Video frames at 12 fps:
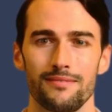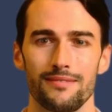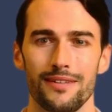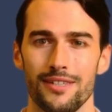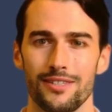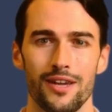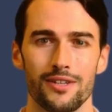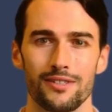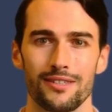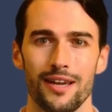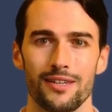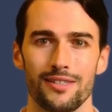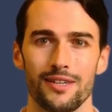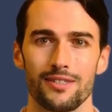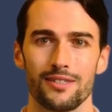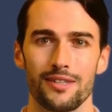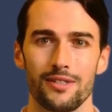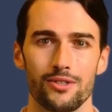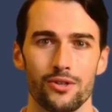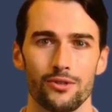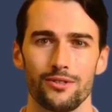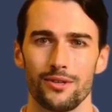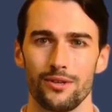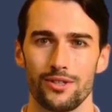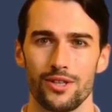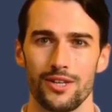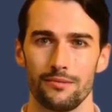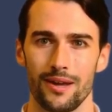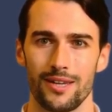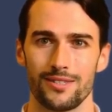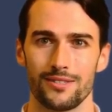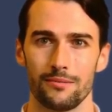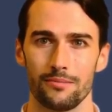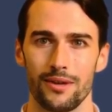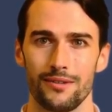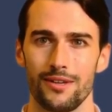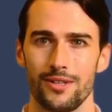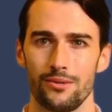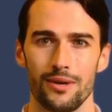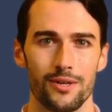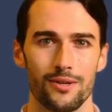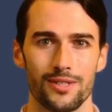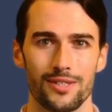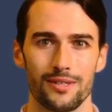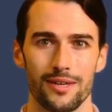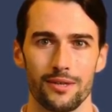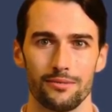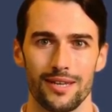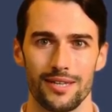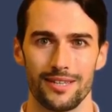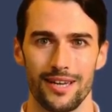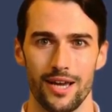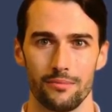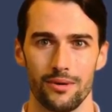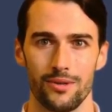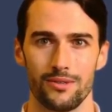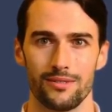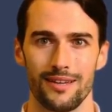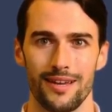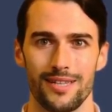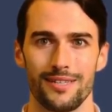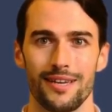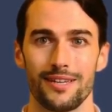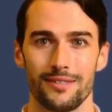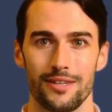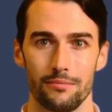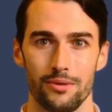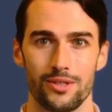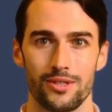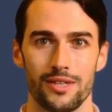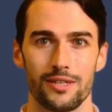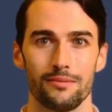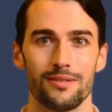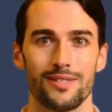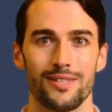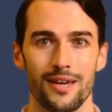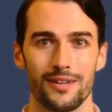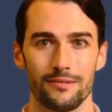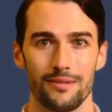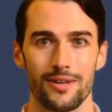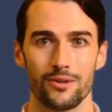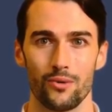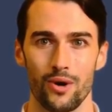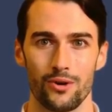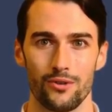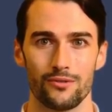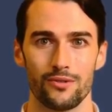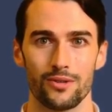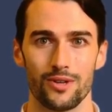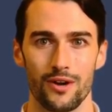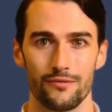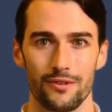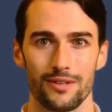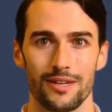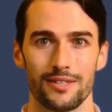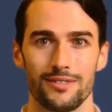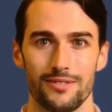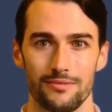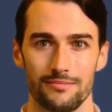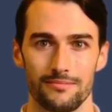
These types of assets can serve to legitimize the previously illicitly obtained capital, as they can be perceived as having been acquired through lawful means.